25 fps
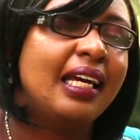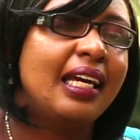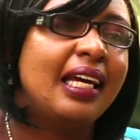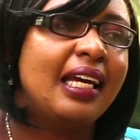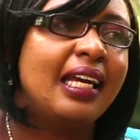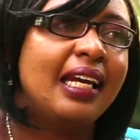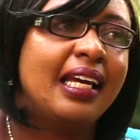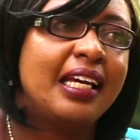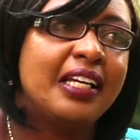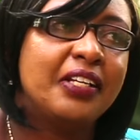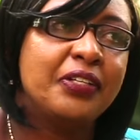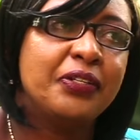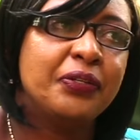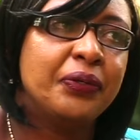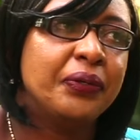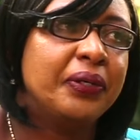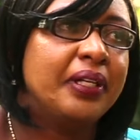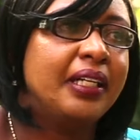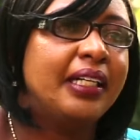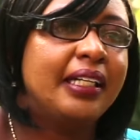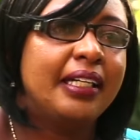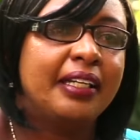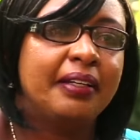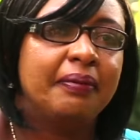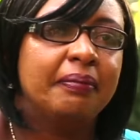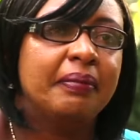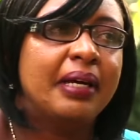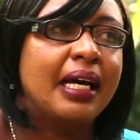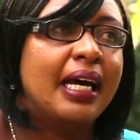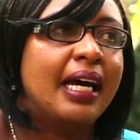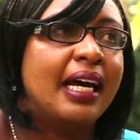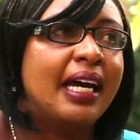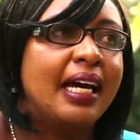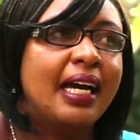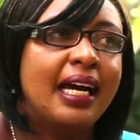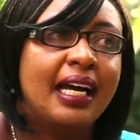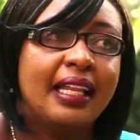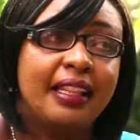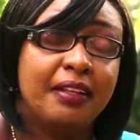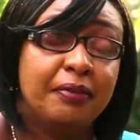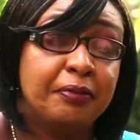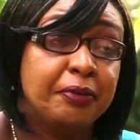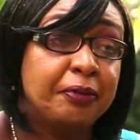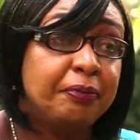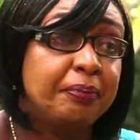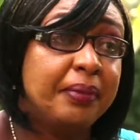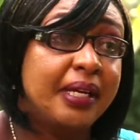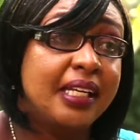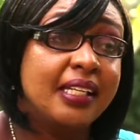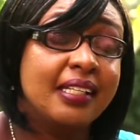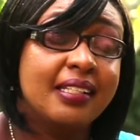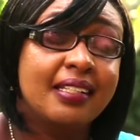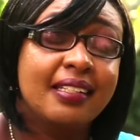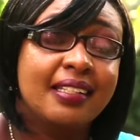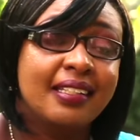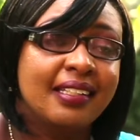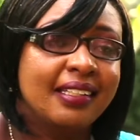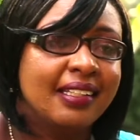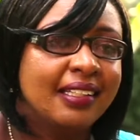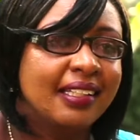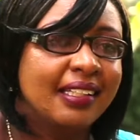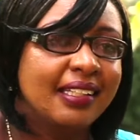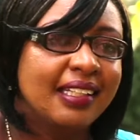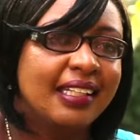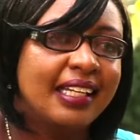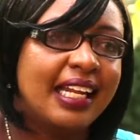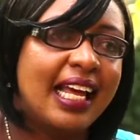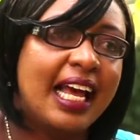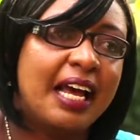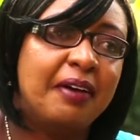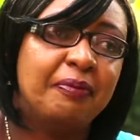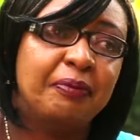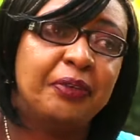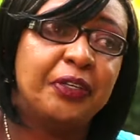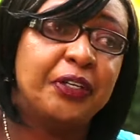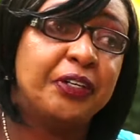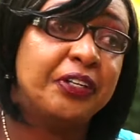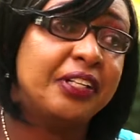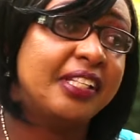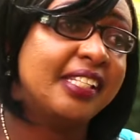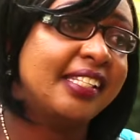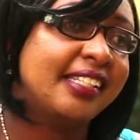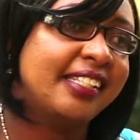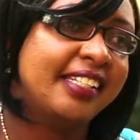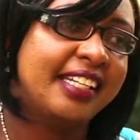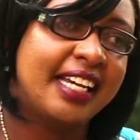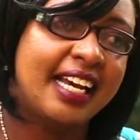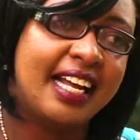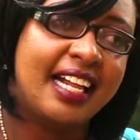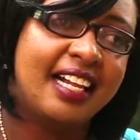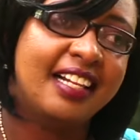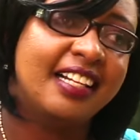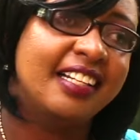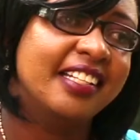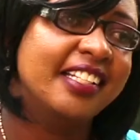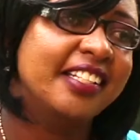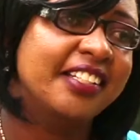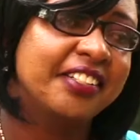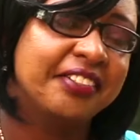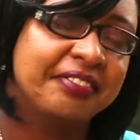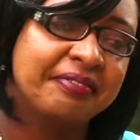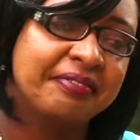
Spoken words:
And I told him, at the moment, I'm God's child.